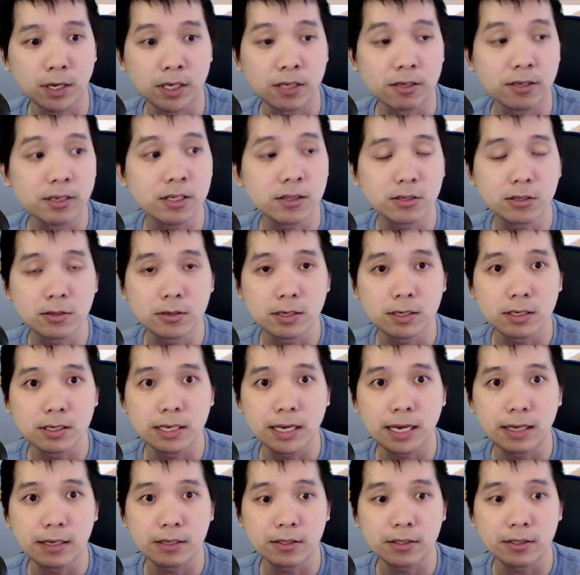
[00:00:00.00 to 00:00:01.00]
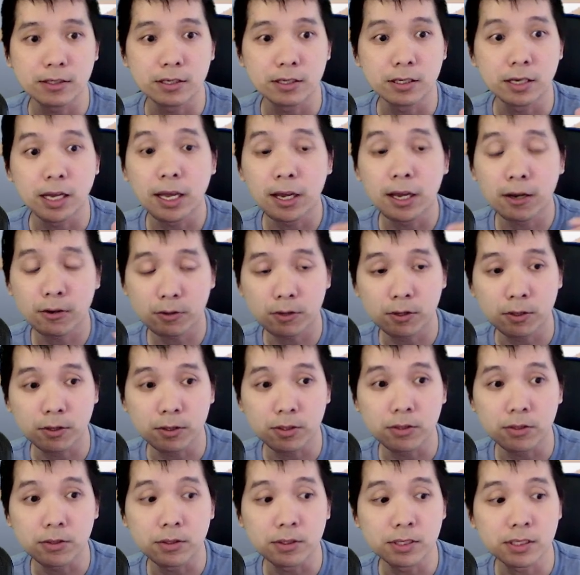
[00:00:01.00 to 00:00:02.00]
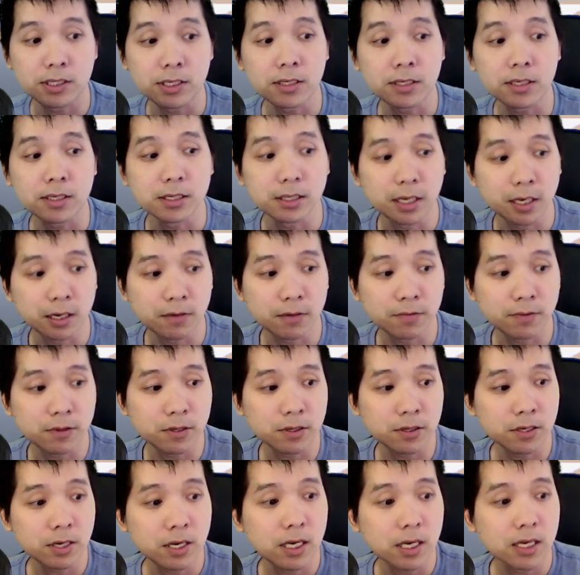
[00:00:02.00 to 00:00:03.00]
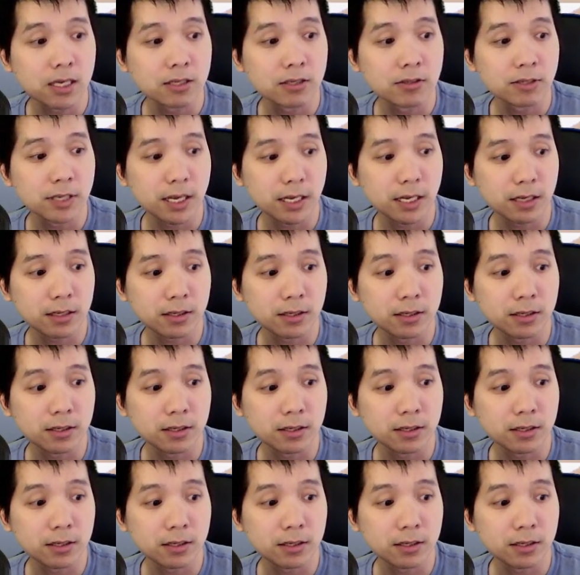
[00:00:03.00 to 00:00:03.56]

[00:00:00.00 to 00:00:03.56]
You need to get your hero to a certain level. You get your